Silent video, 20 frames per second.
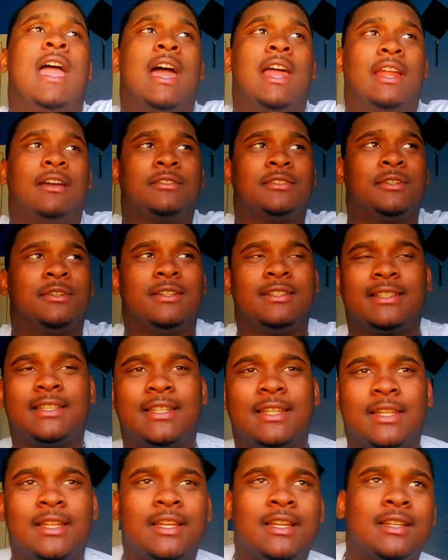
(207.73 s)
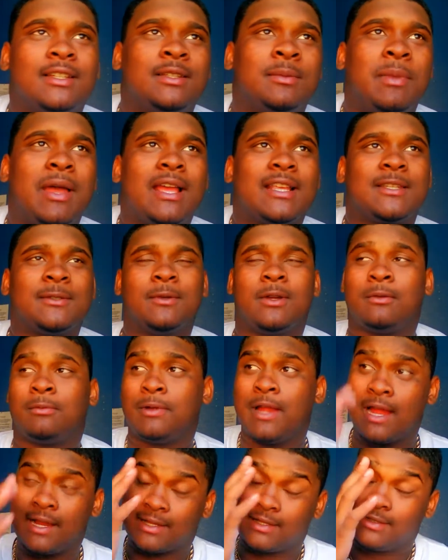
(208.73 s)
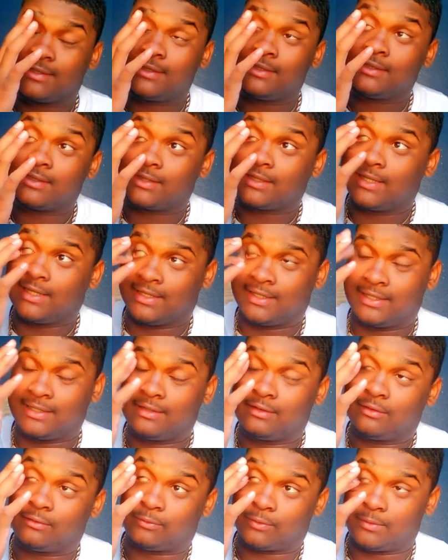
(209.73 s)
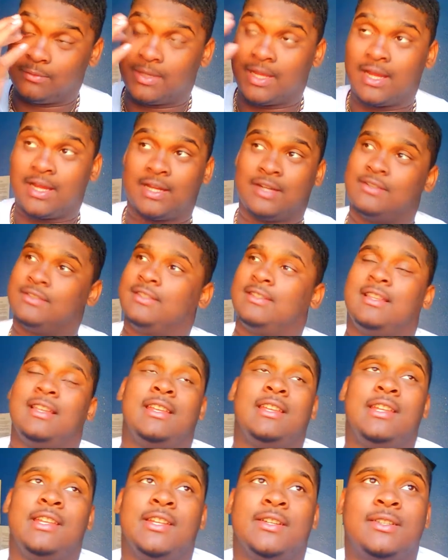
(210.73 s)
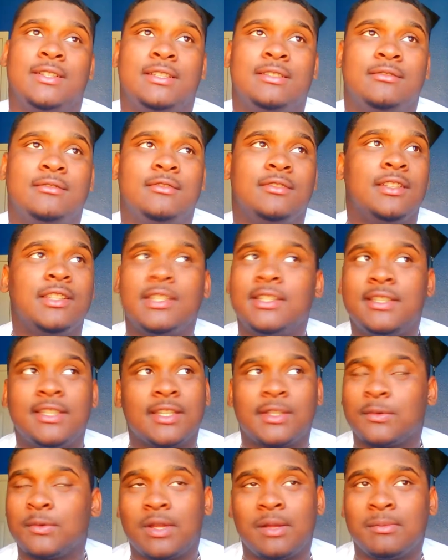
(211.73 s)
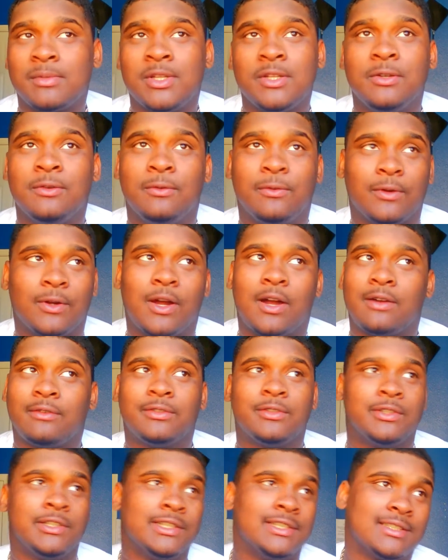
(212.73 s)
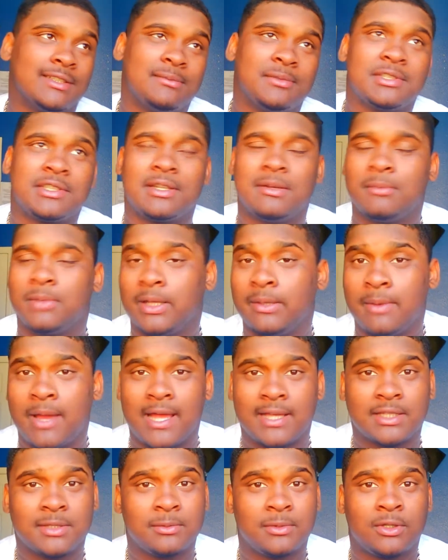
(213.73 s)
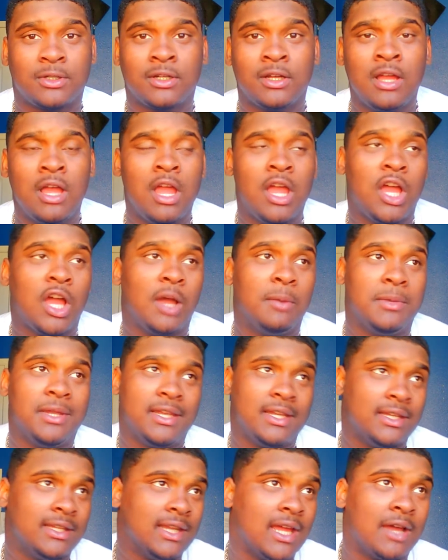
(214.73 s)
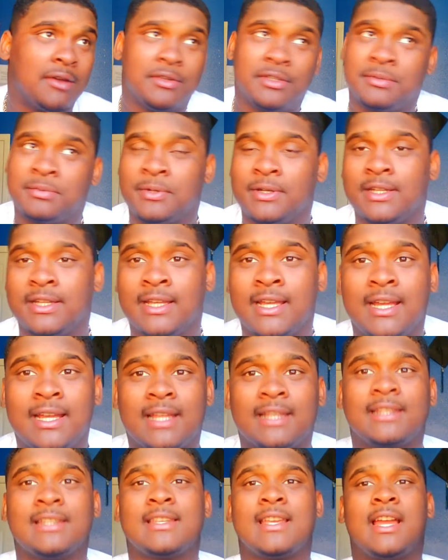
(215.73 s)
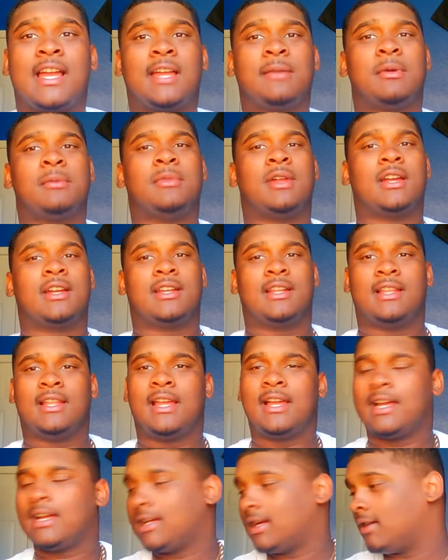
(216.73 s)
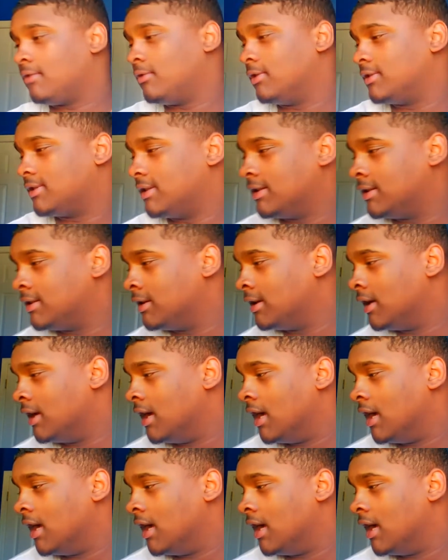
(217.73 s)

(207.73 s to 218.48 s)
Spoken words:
and I was going to the basketball practices, and from there, I was just like, you know, this is just what I'm gonna do for all 4 years. I'm just gonna play basketball. I mean, I was pretty good at the time, I'm not gonna lie. I wasn't